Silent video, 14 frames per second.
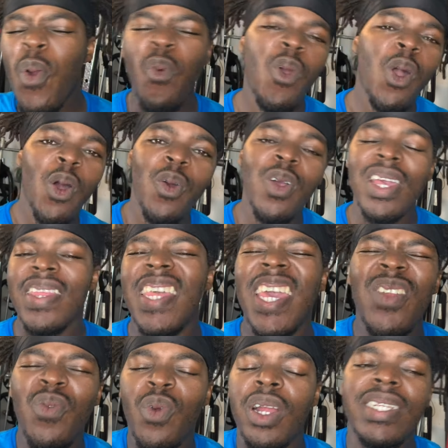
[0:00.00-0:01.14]
row. Then
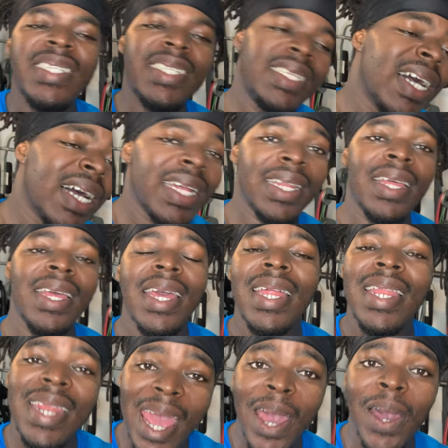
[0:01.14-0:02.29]
we're done.
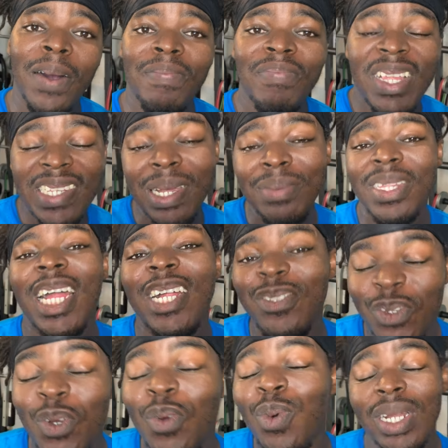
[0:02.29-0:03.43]
Now, there's something I
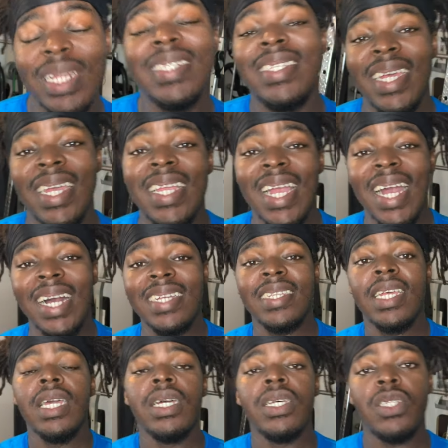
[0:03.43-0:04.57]
do want to say, guys.
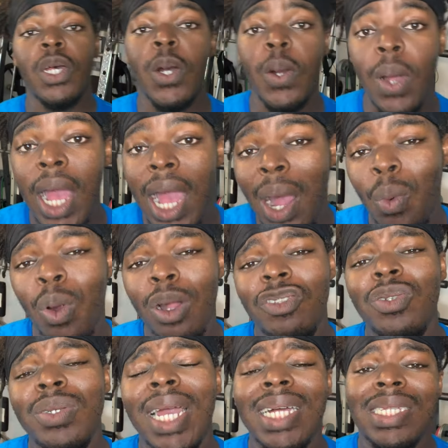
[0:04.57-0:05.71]
So I want
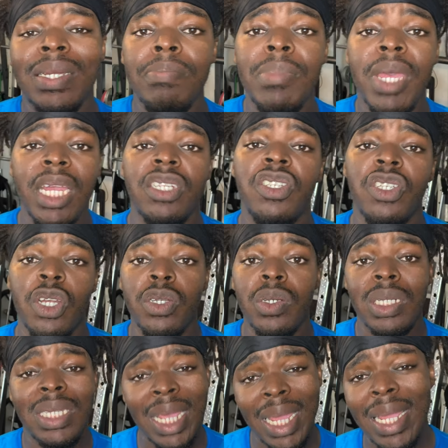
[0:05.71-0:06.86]
you guys to make sure you're
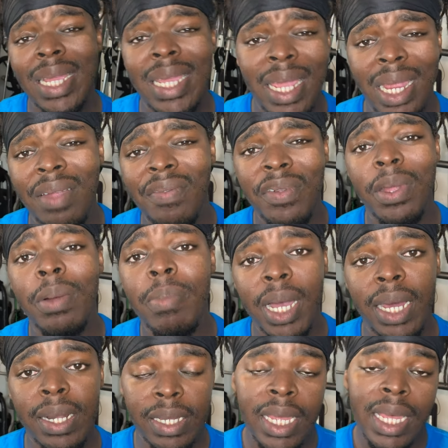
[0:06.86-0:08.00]
taking care of your
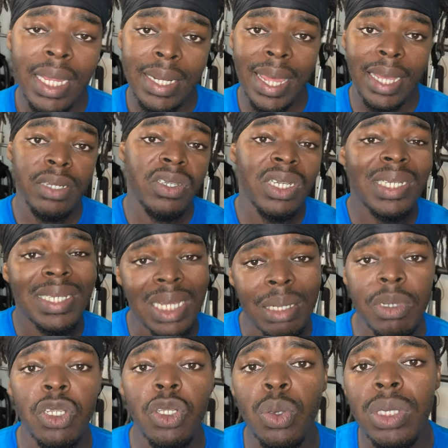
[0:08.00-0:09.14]
body. Now, you just seen me
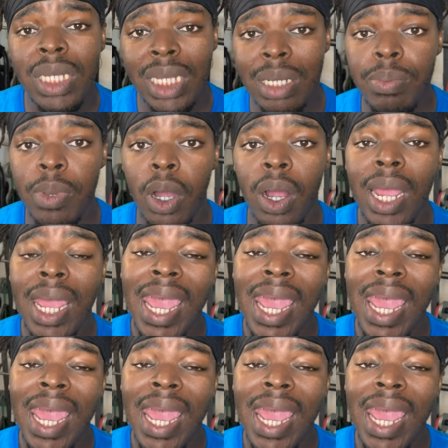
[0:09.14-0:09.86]
do T-bar,